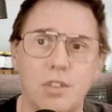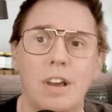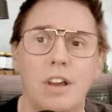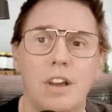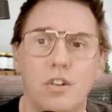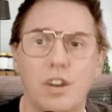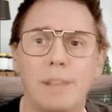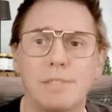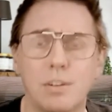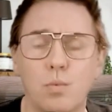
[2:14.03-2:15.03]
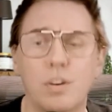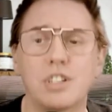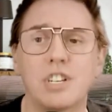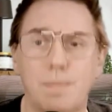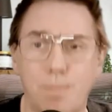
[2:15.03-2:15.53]
So dreams and
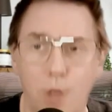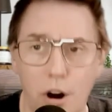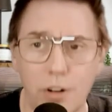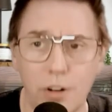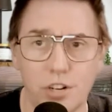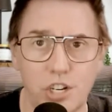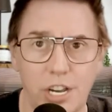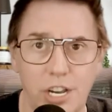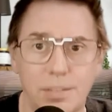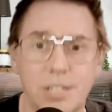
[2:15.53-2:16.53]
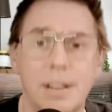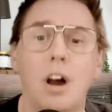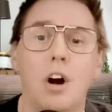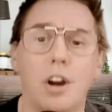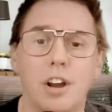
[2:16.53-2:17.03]
wishes partnerships
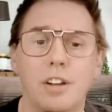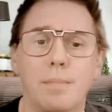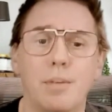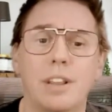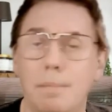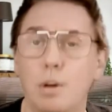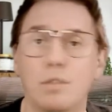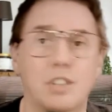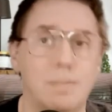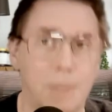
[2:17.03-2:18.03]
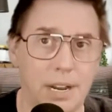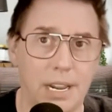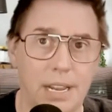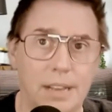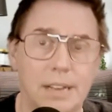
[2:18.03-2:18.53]
are going to bring the most
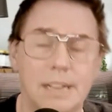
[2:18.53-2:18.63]
money.